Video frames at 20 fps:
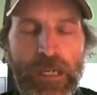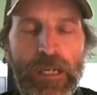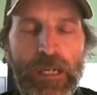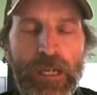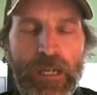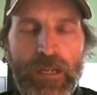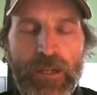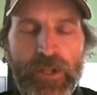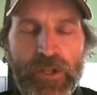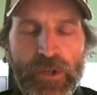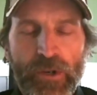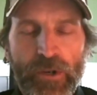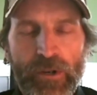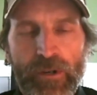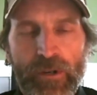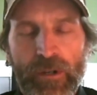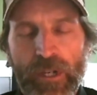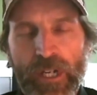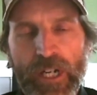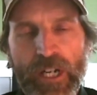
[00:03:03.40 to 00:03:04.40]
Sure.
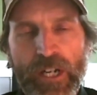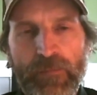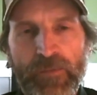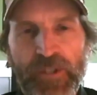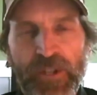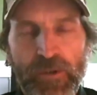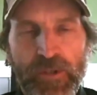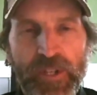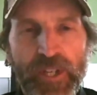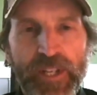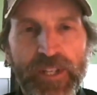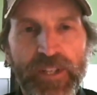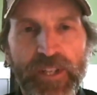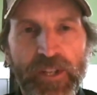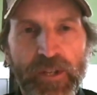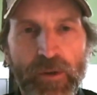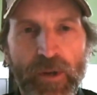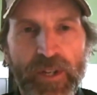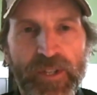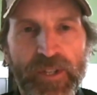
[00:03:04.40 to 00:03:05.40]
So
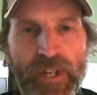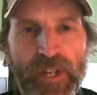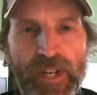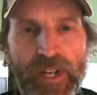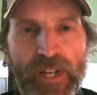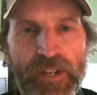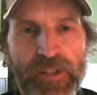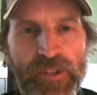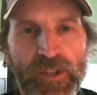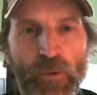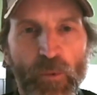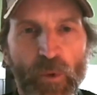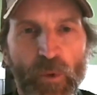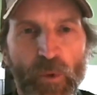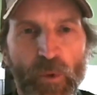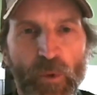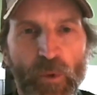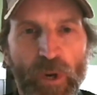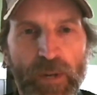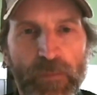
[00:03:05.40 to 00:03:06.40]
CZUSA has their website,
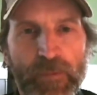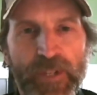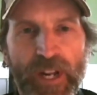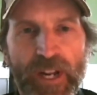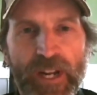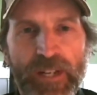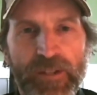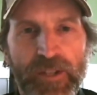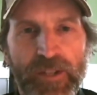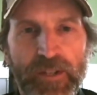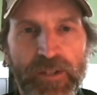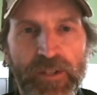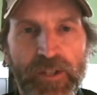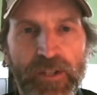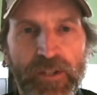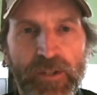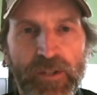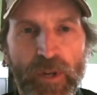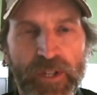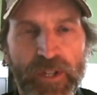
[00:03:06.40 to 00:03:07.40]

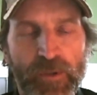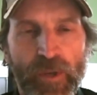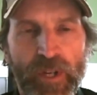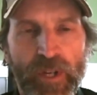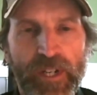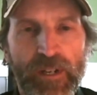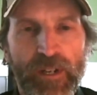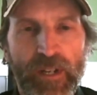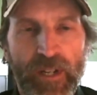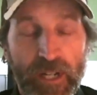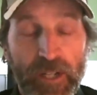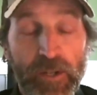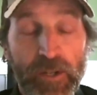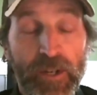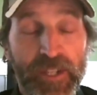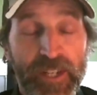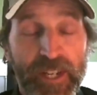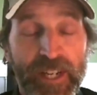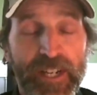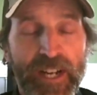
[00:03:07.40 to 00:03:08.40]

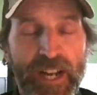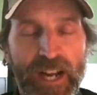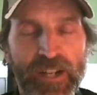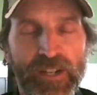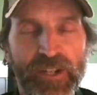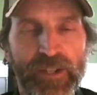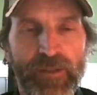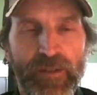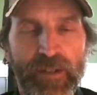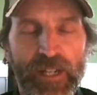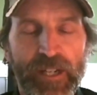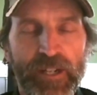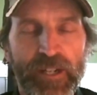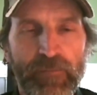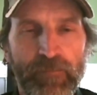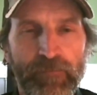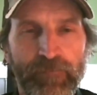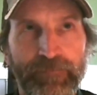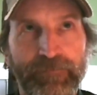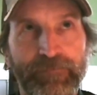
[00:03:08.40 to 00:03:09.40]

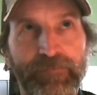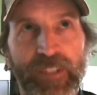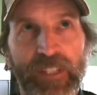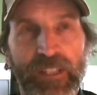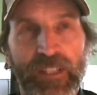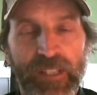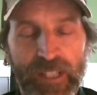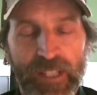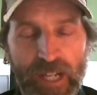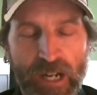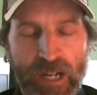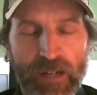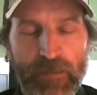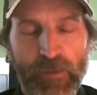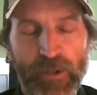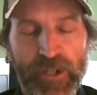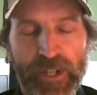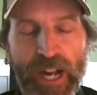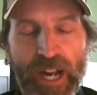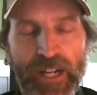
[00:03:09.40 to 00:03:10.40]
CZUSA-com
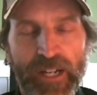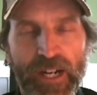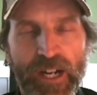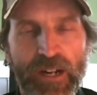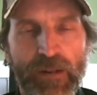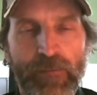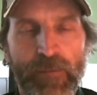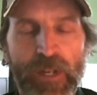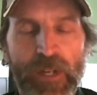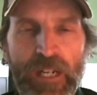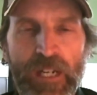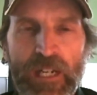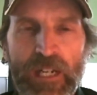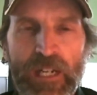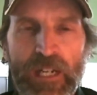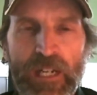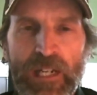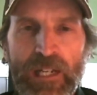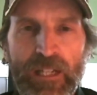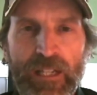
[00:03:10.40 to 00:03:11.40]
or .com.
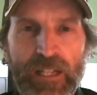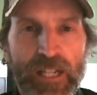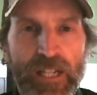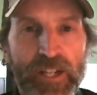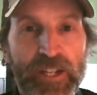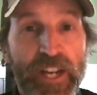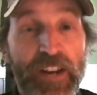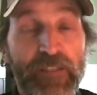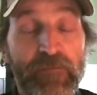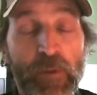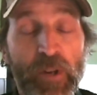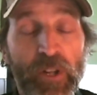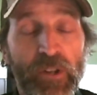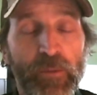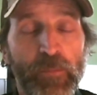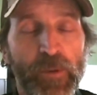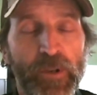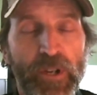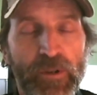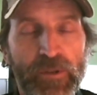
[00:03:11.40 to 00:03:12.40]
Dave Miller
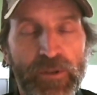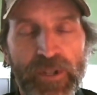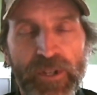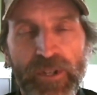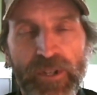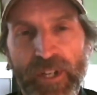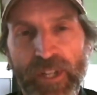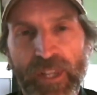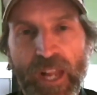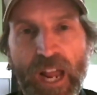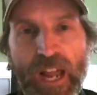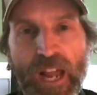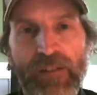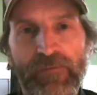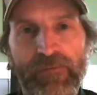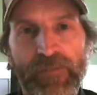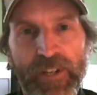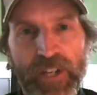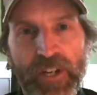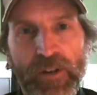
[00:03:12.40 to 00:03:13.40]
produces a lot
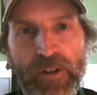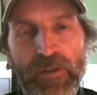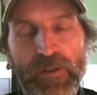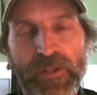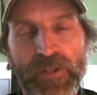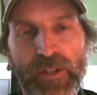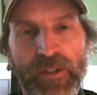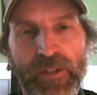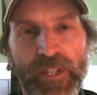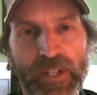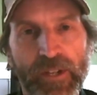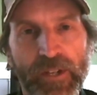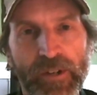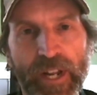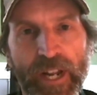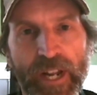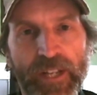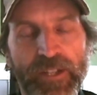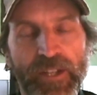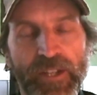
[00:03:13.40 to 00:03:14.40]
of videos on the
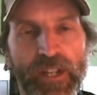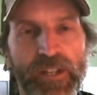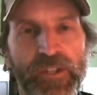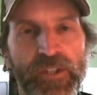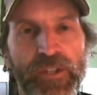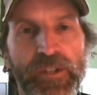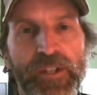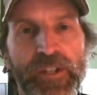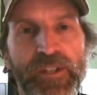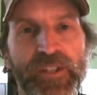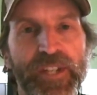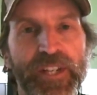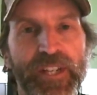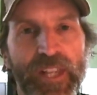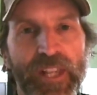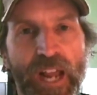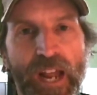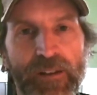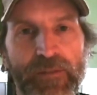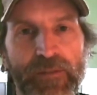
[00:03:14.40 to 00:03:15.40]
internet, so you can see a
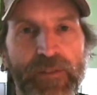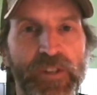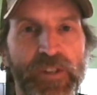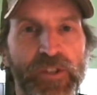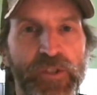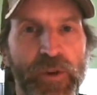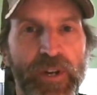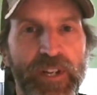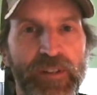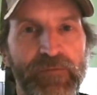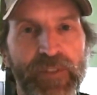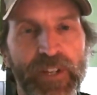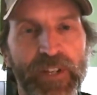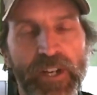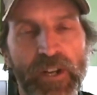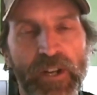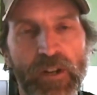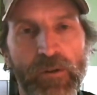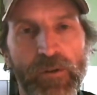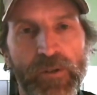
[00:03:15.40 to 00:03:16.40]
lot of his training
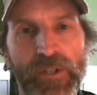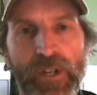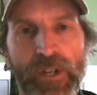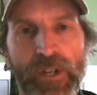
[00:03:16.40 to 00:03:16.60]
videos